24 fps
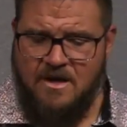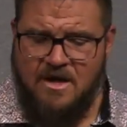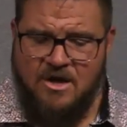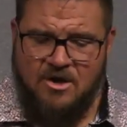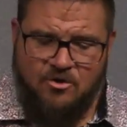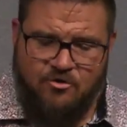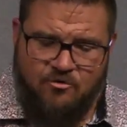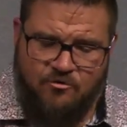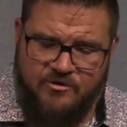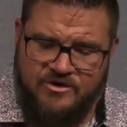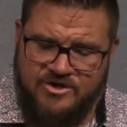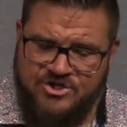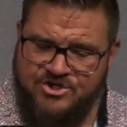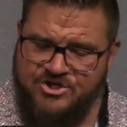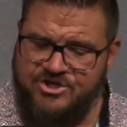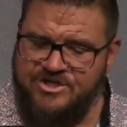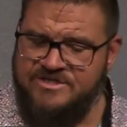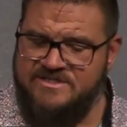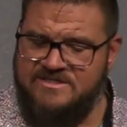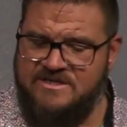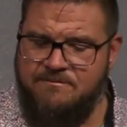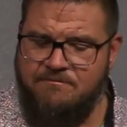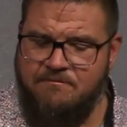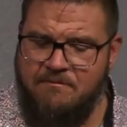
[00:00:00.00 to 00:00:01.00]

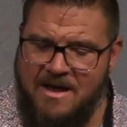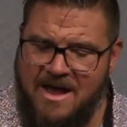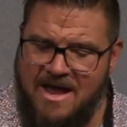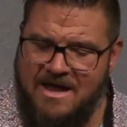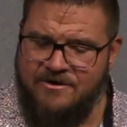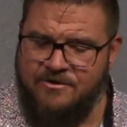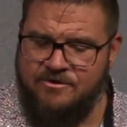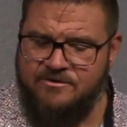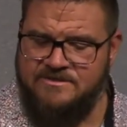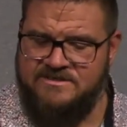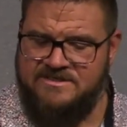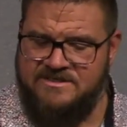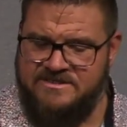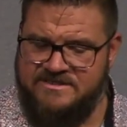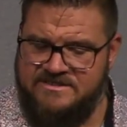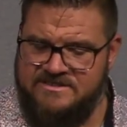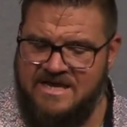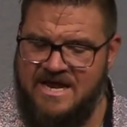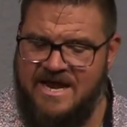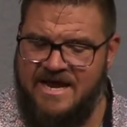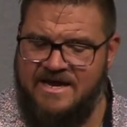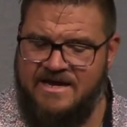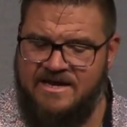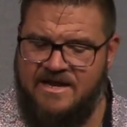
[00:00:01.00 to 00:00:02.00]
Christians in modern
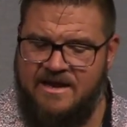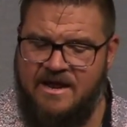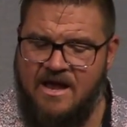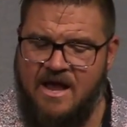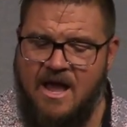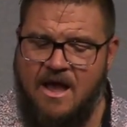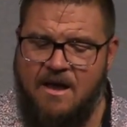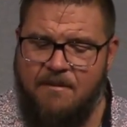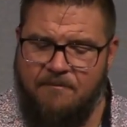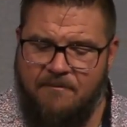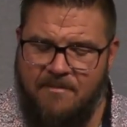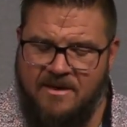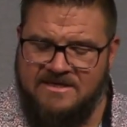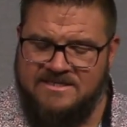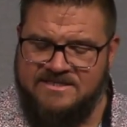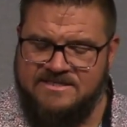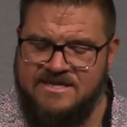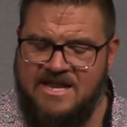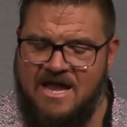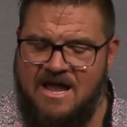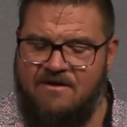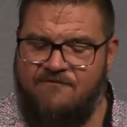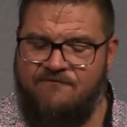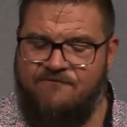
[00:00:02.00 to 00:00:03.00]
society must
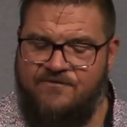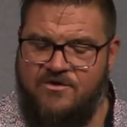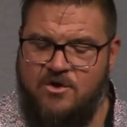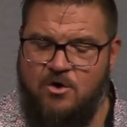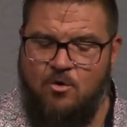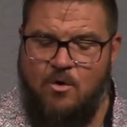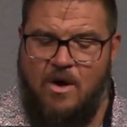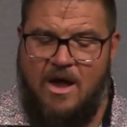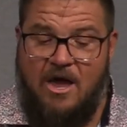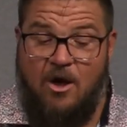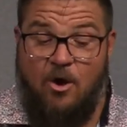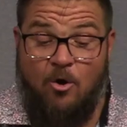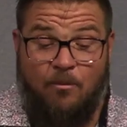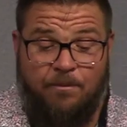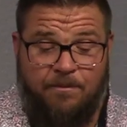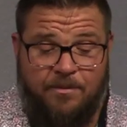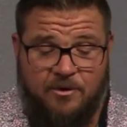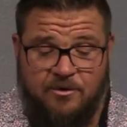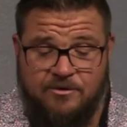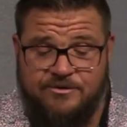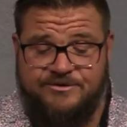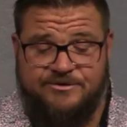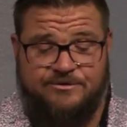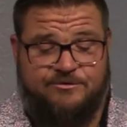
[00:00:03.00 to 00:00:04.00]
not view
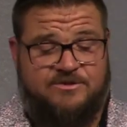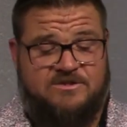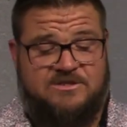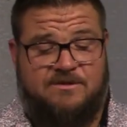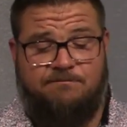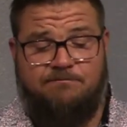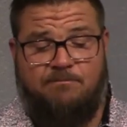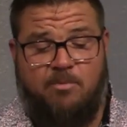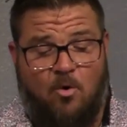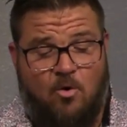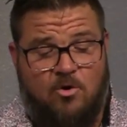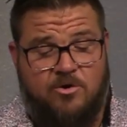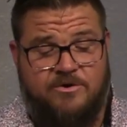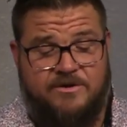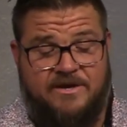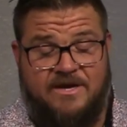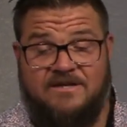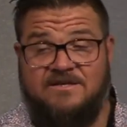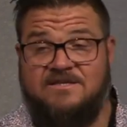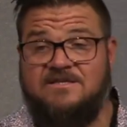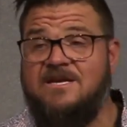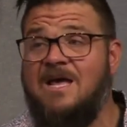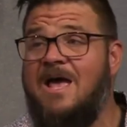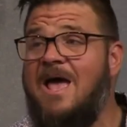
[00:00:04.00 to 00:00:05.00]
helpers or
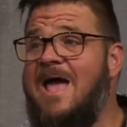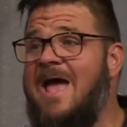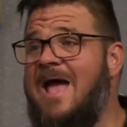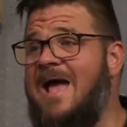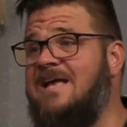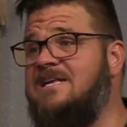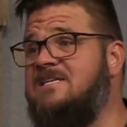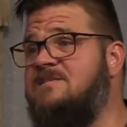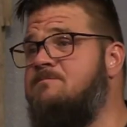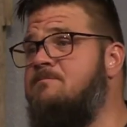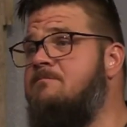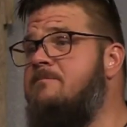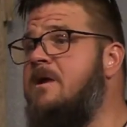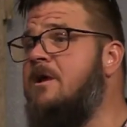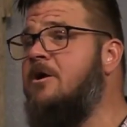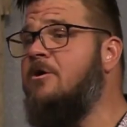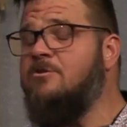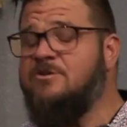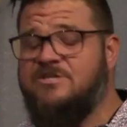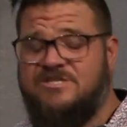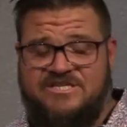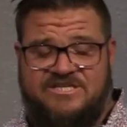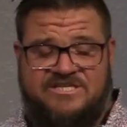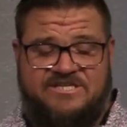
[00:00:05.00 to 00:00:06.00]
subordinates as mere
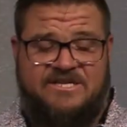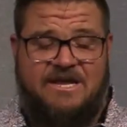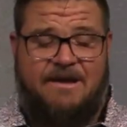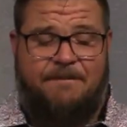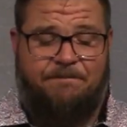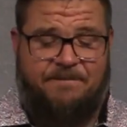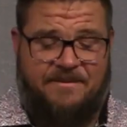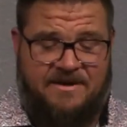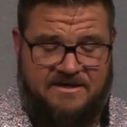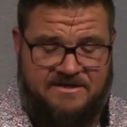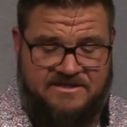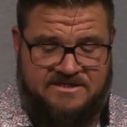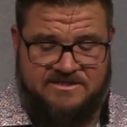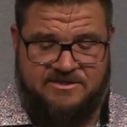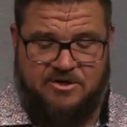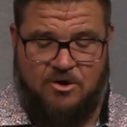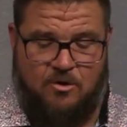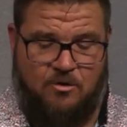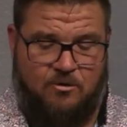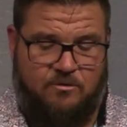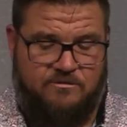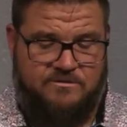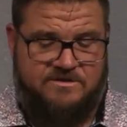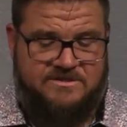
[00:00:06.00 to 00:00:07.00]
stepping
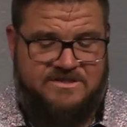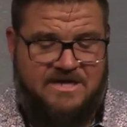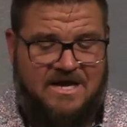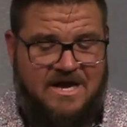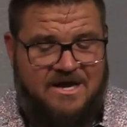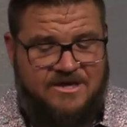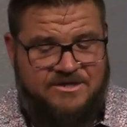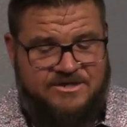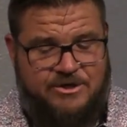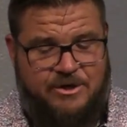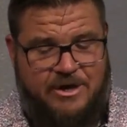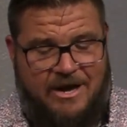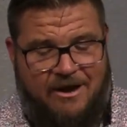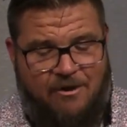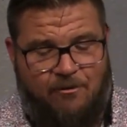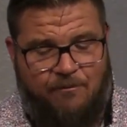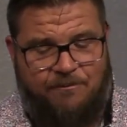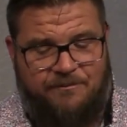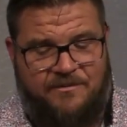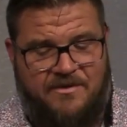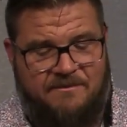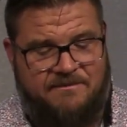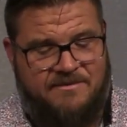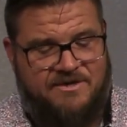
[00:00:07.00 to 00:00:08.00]
stones to
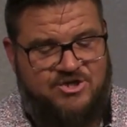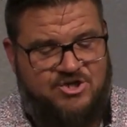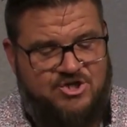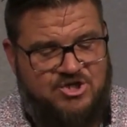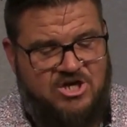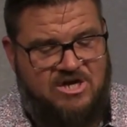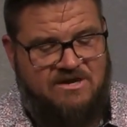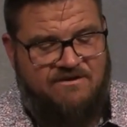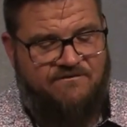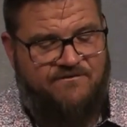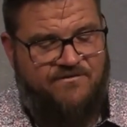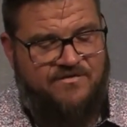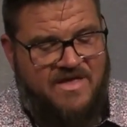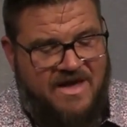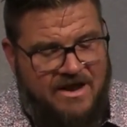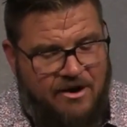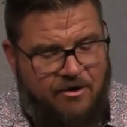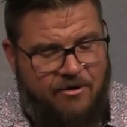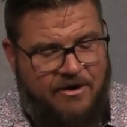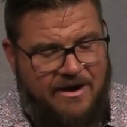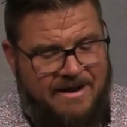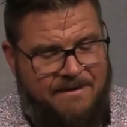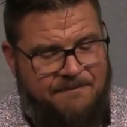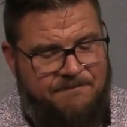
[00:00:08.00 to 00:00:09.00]
help them achieve
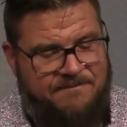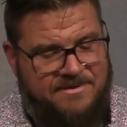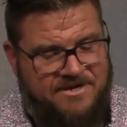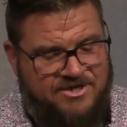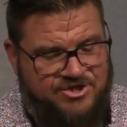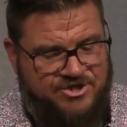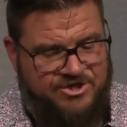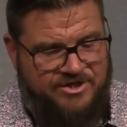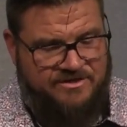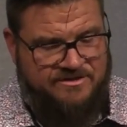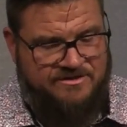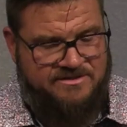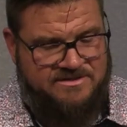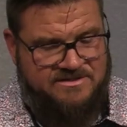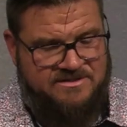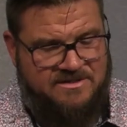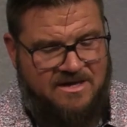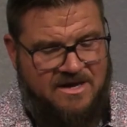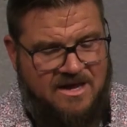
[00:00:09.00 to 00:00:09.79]
their ambitions.